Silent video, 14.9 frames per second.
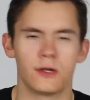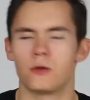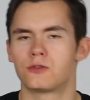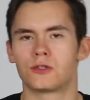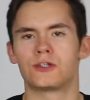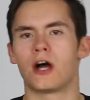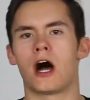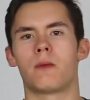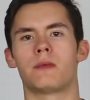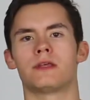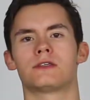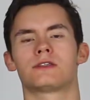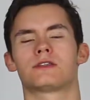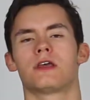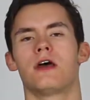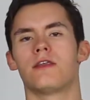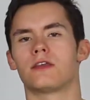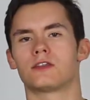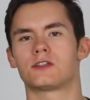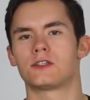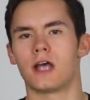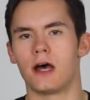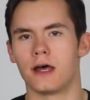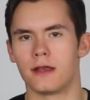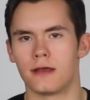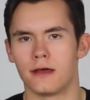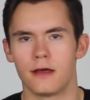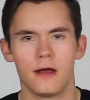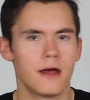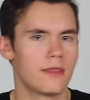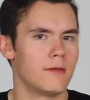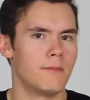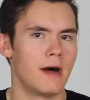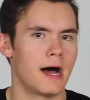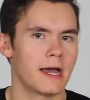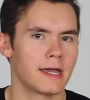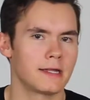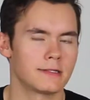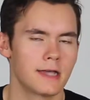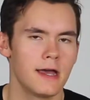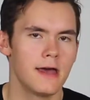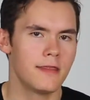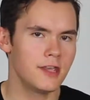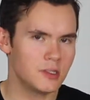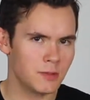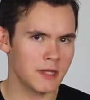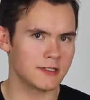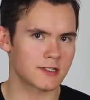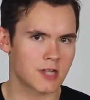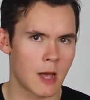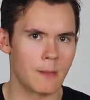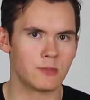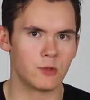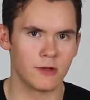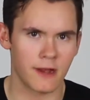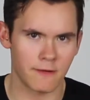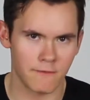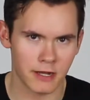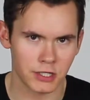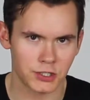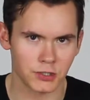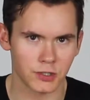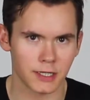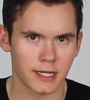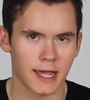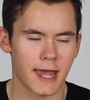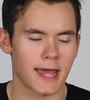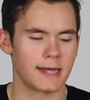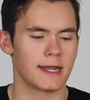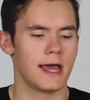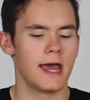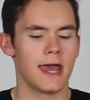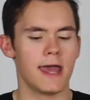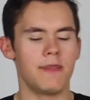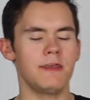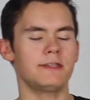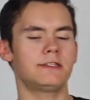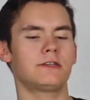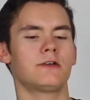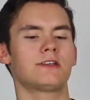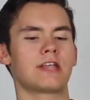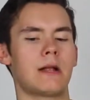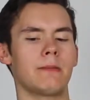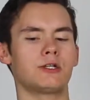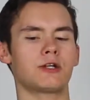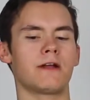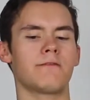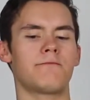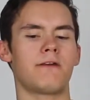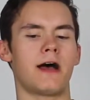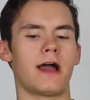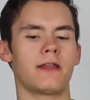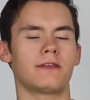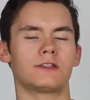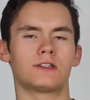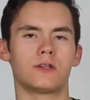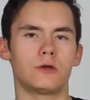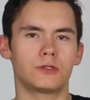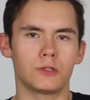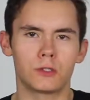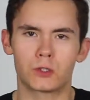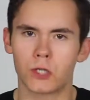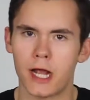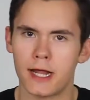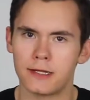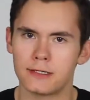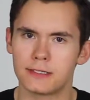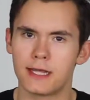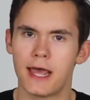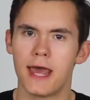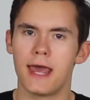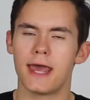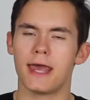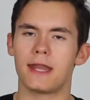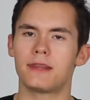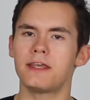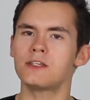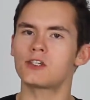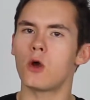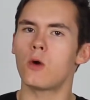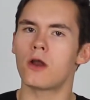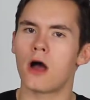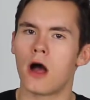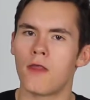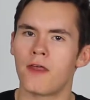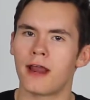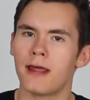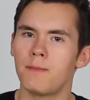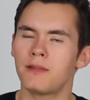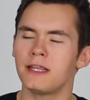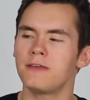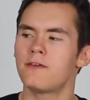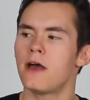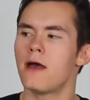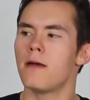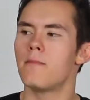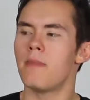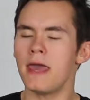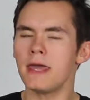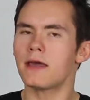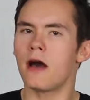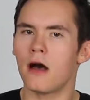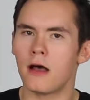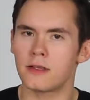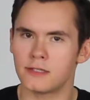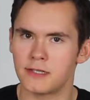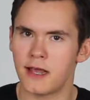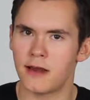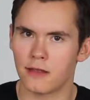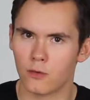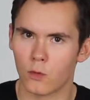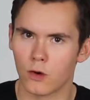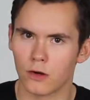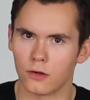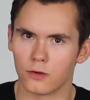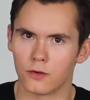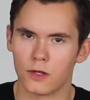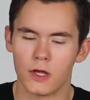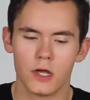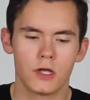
Nostradamus, the sun, the Mayans. This place is coming to an end eventually, and in this series I'm going to try and find the social trends and things going on that I believe may cause the end of the world.